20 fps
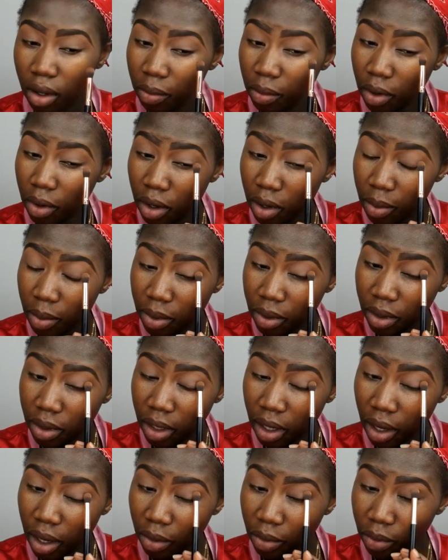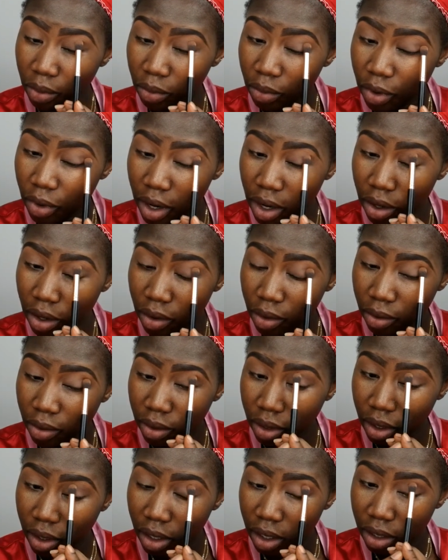I'm gonna put it like right
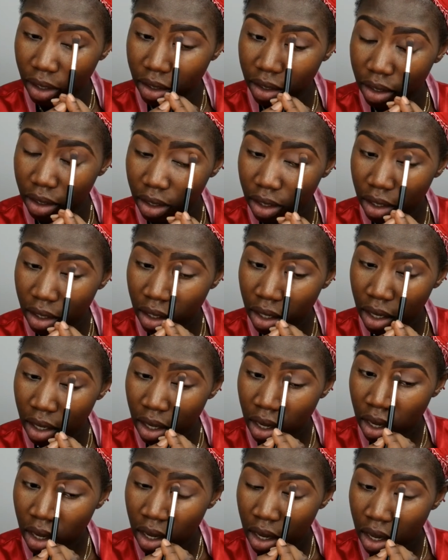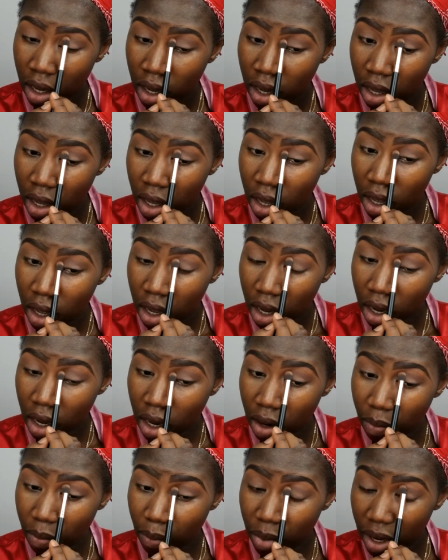underneath here
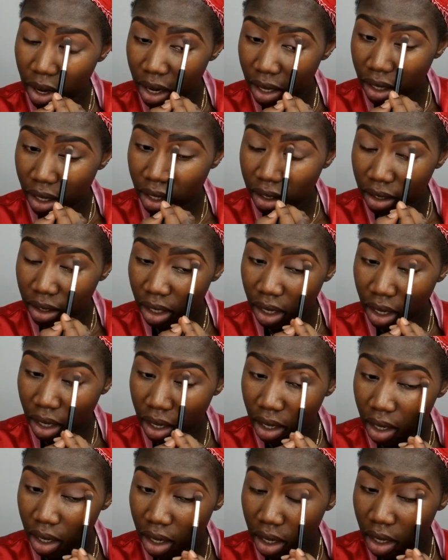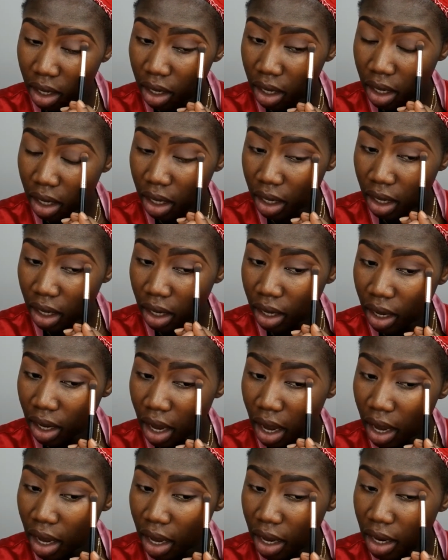and blend it in
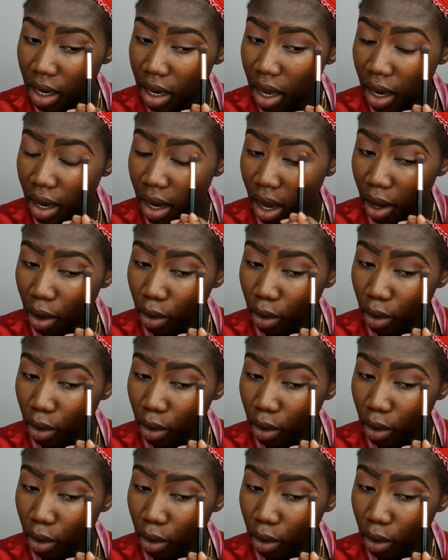and